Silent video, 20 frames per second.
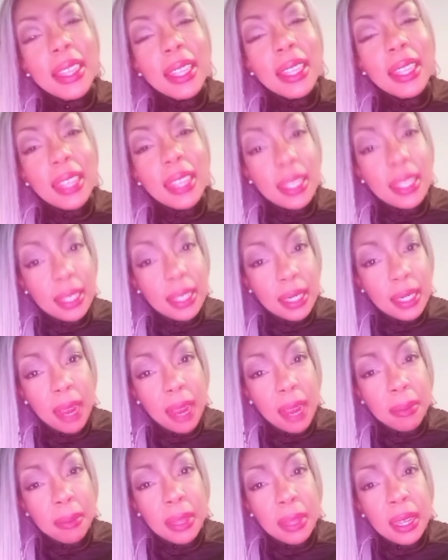that's the
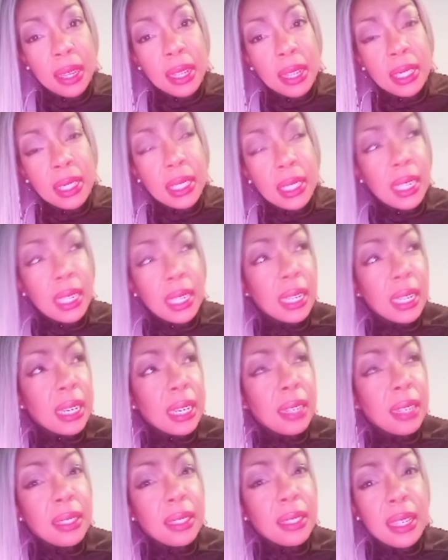time
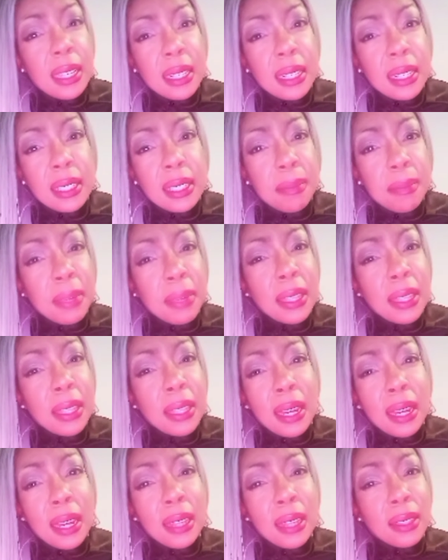to be
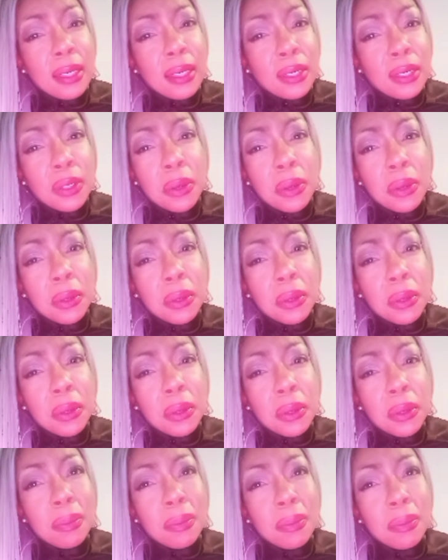the
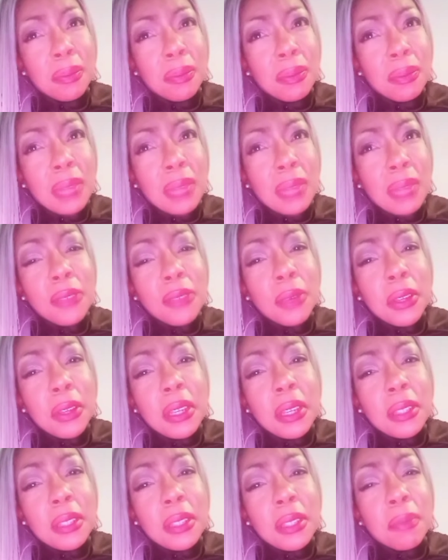total. That's when you
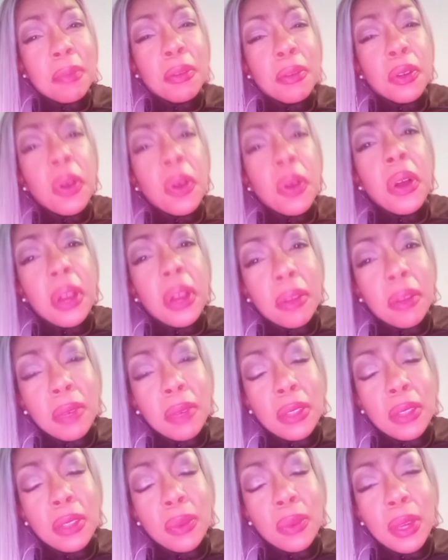need to put on.
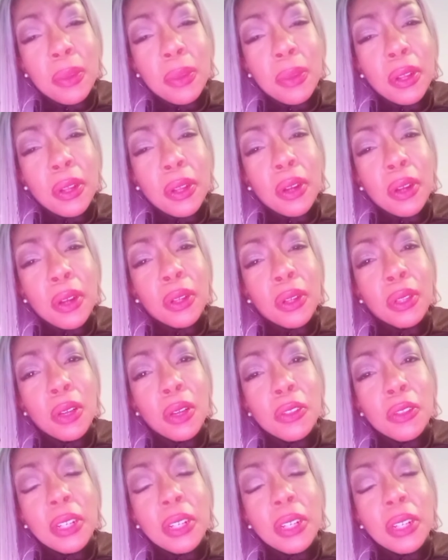When the way you put on
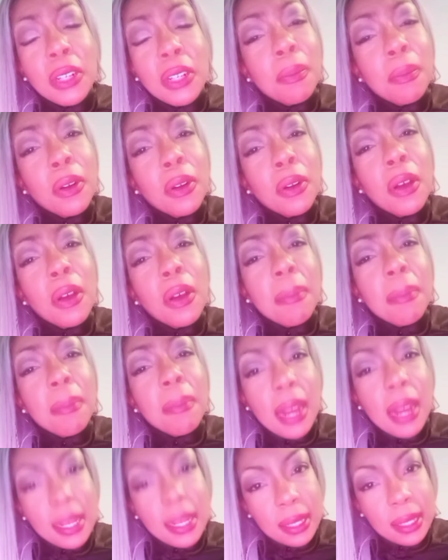clothes, you got to put on
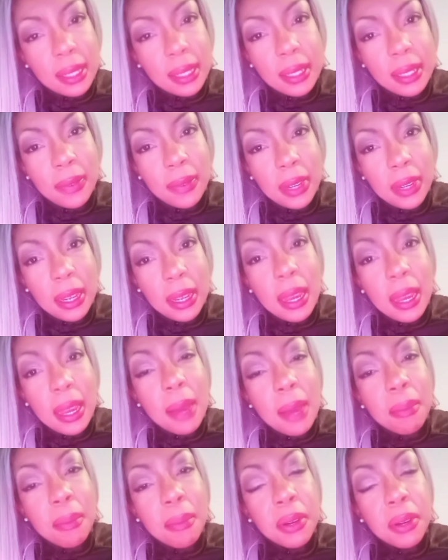positivity,
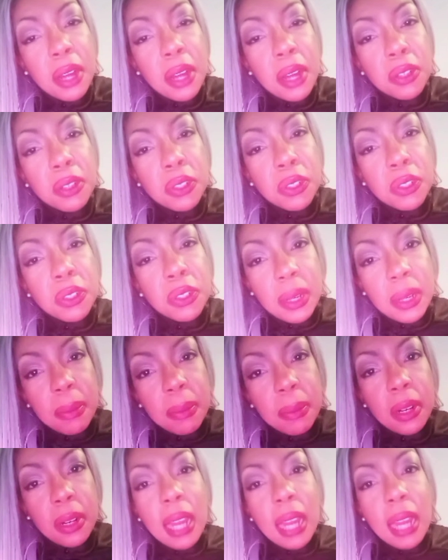put on joy,
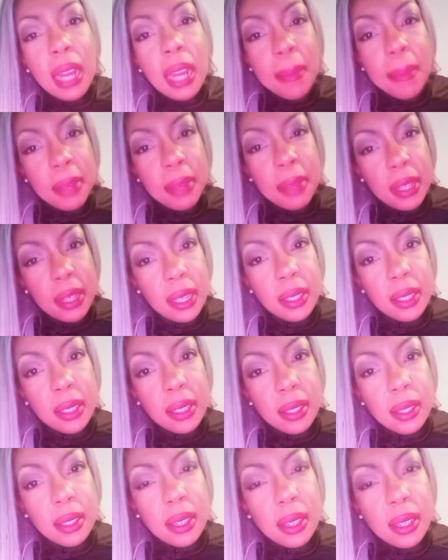put
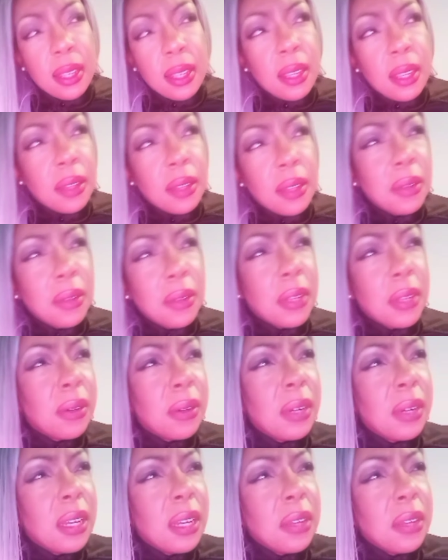happiness. You
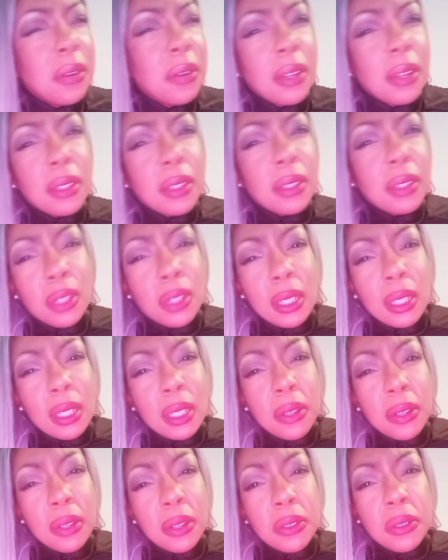know, you don't have to look
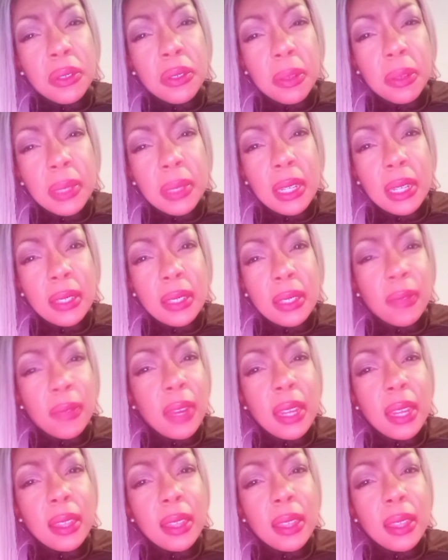like your circumstances. If
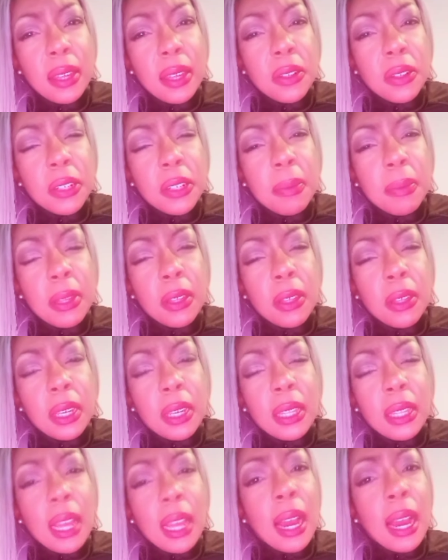anything, you should be
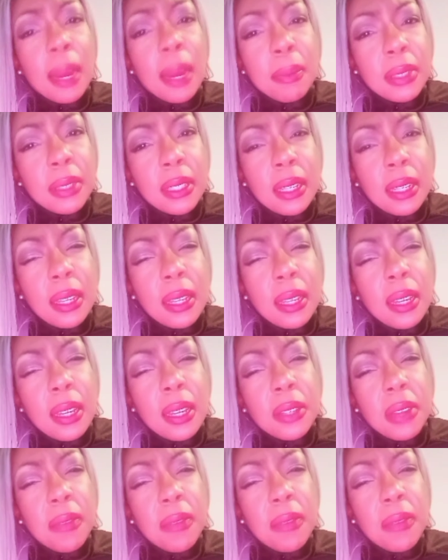looking the opposite.
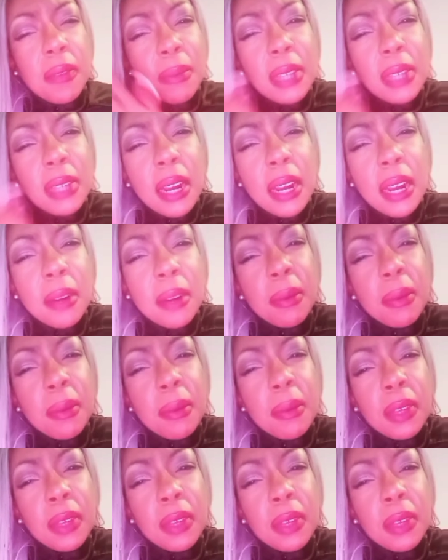So I'm tired of
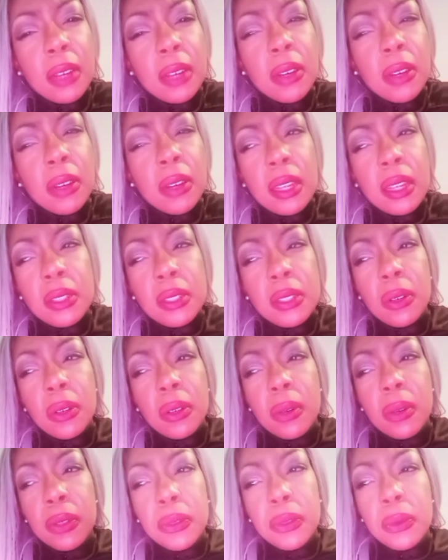people feeling like, okay, because you're
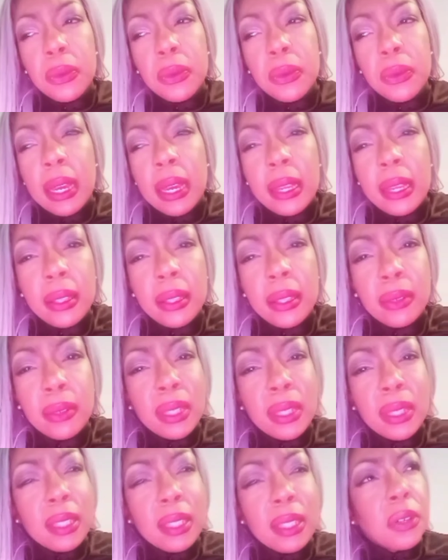going through hell
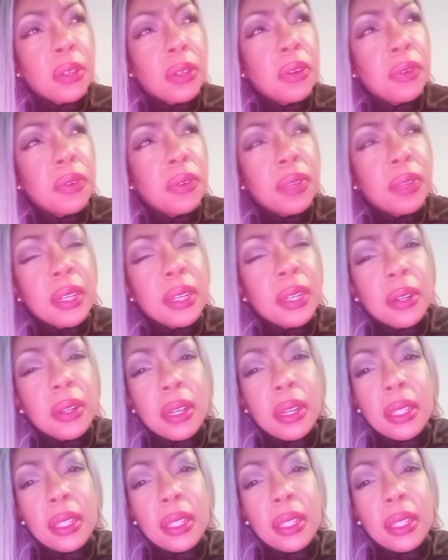with this COVID and all